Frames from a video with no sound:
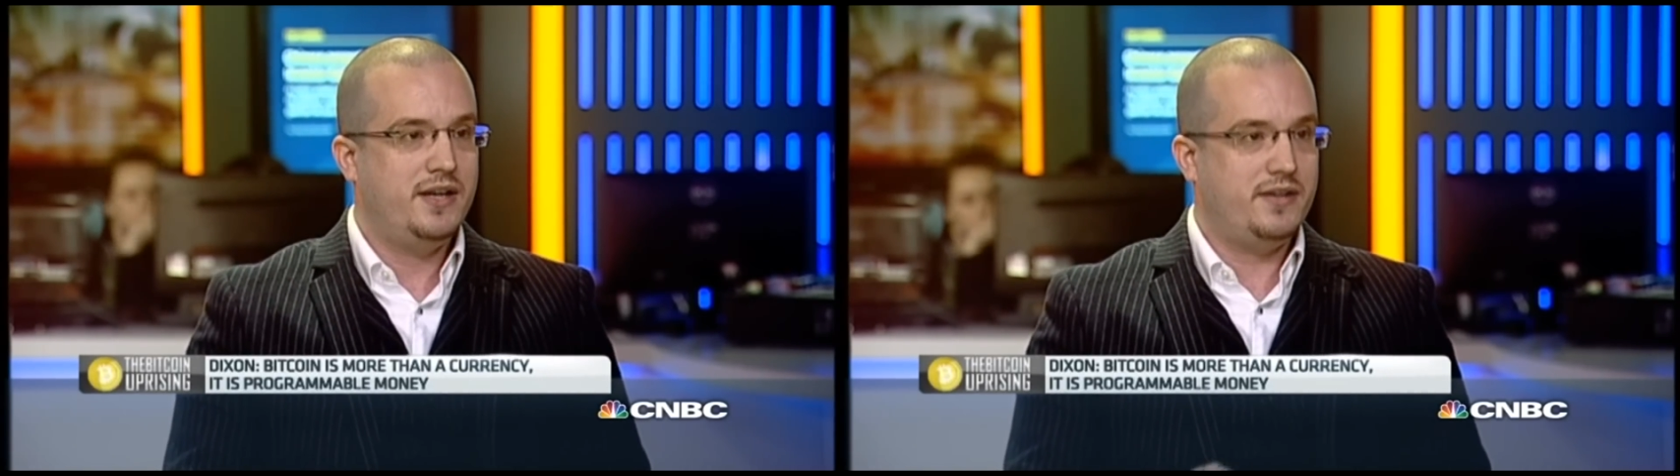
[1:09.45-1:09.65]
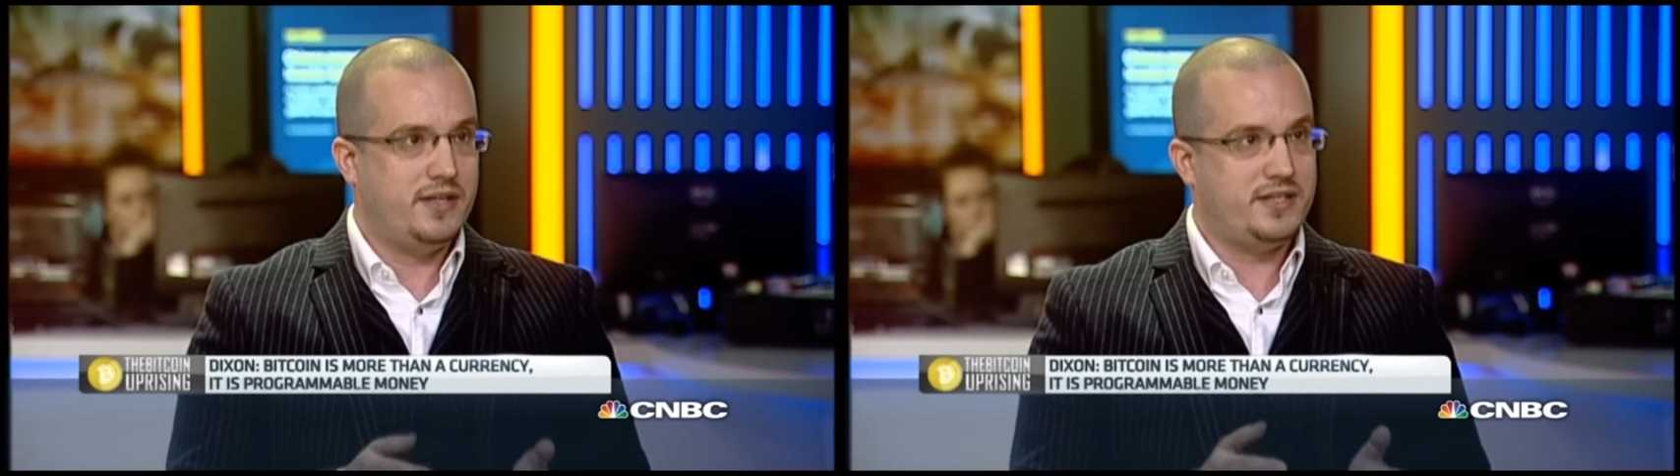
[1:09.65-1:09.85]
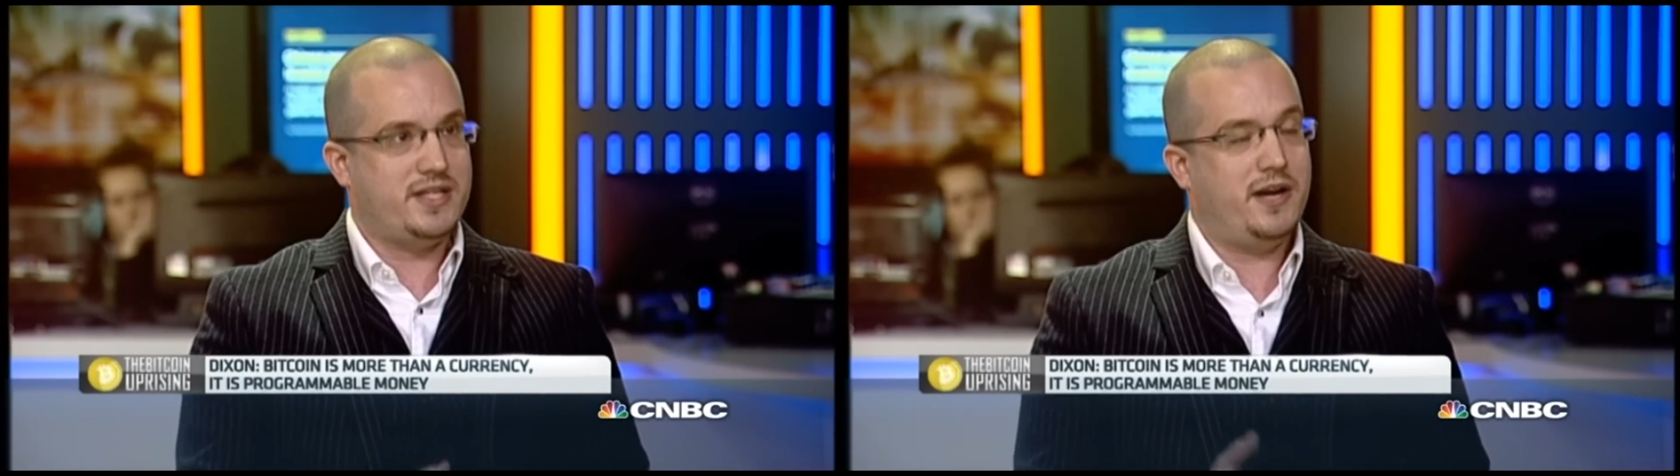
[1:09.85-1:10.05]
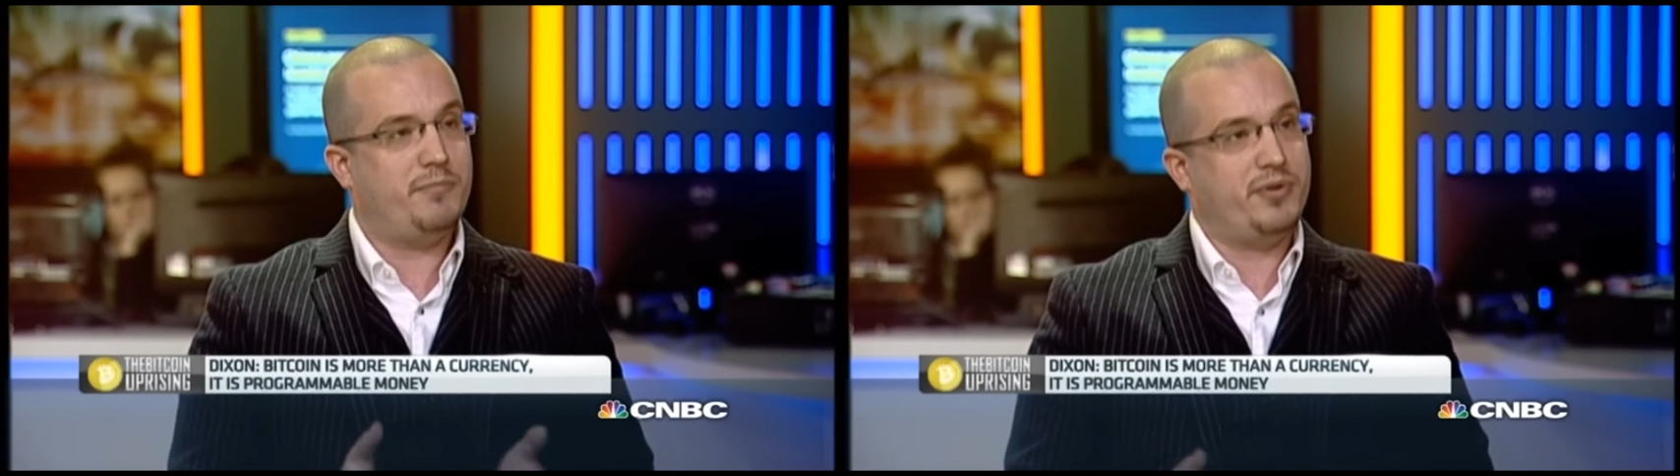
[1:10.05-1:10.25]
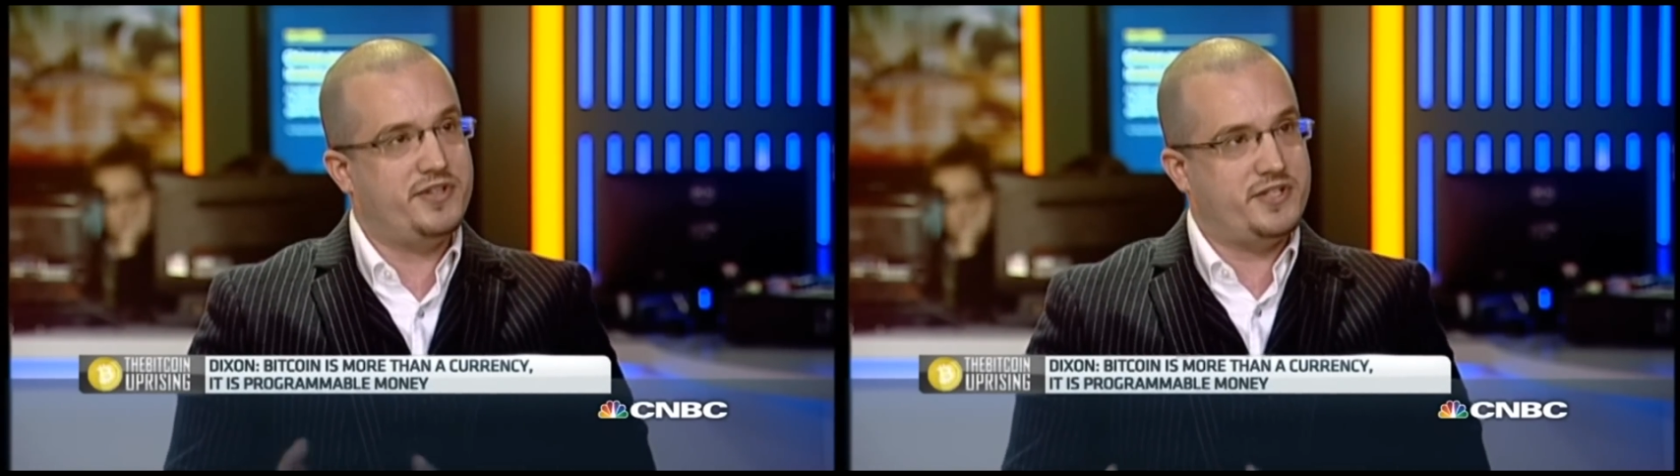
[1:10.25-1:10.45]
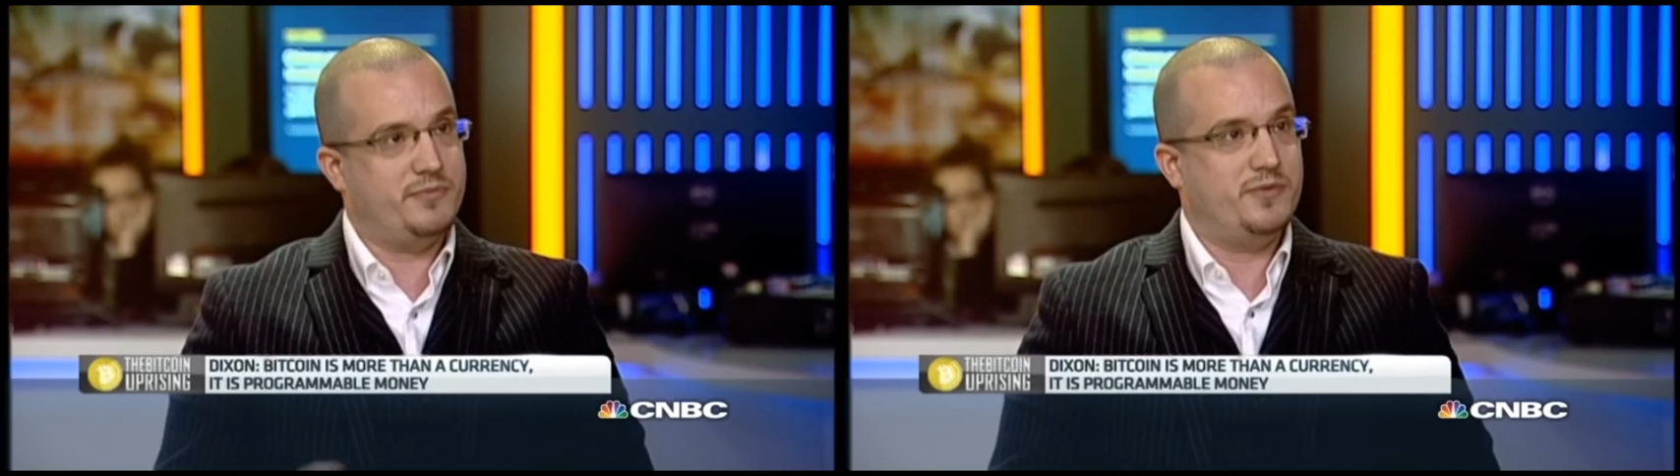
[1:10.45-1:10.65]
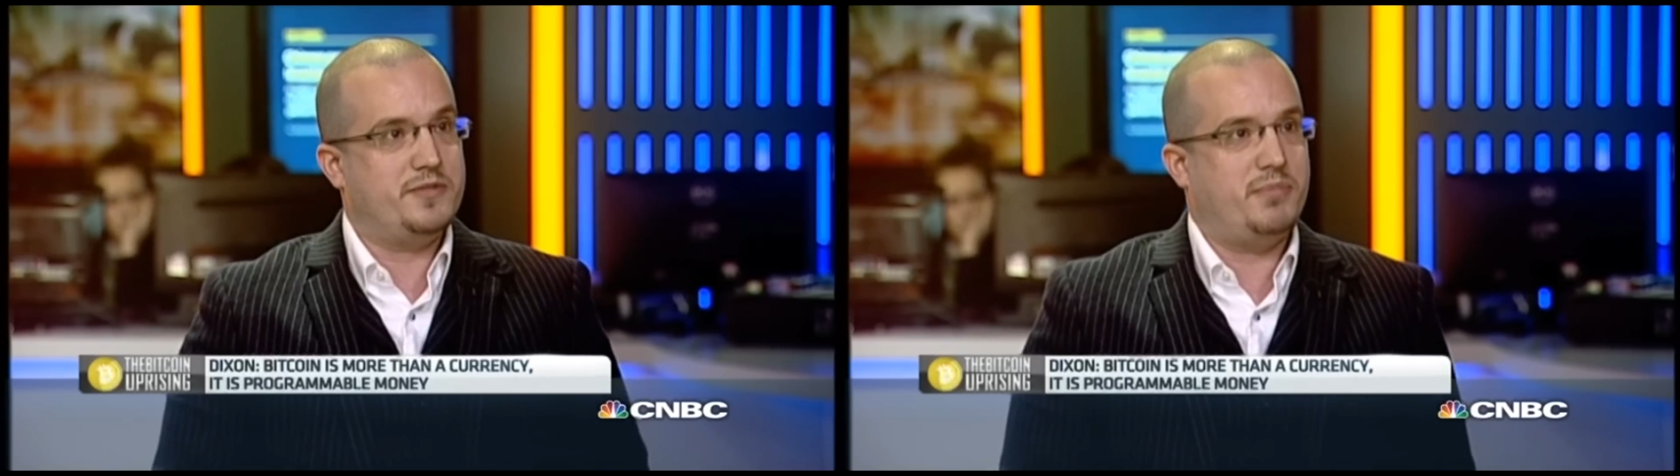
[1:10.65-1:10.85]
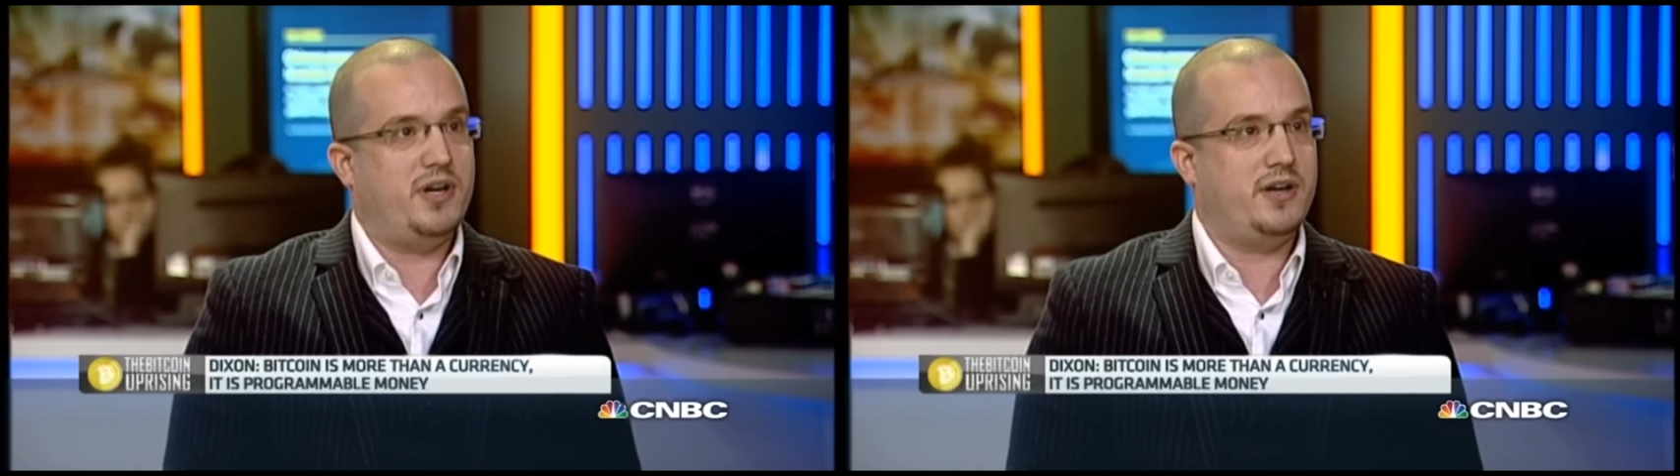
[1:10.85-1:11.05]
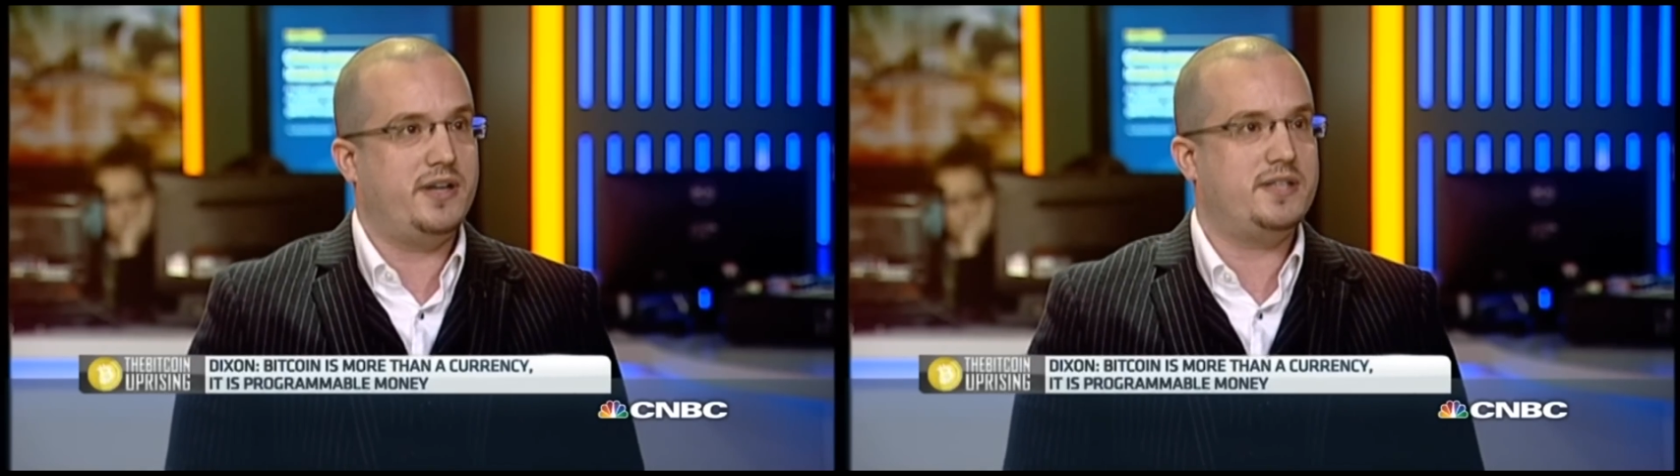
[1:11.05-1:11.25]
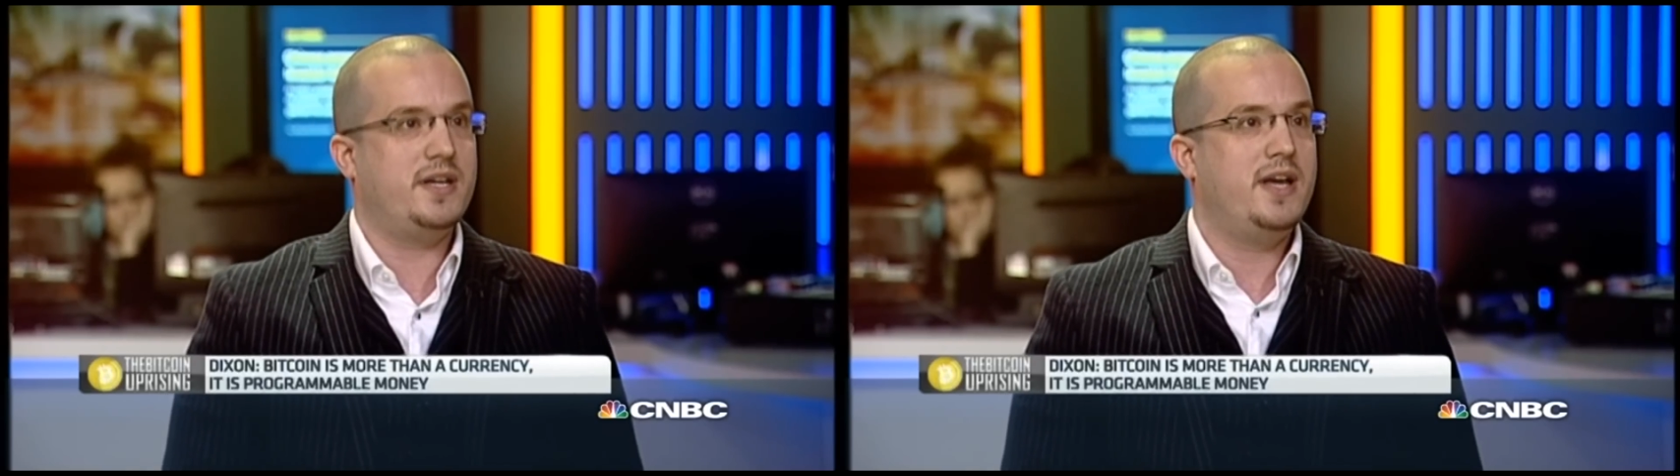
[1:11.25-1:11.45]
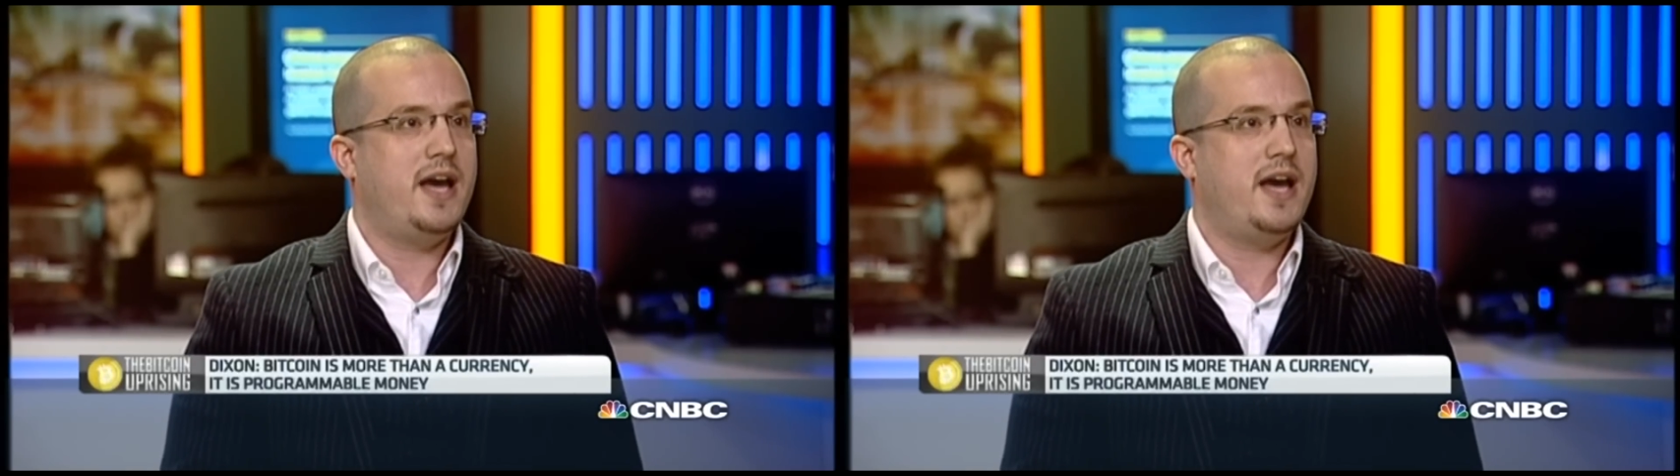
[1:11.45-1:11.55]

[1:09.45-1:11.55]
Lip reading: that there's sound principles behind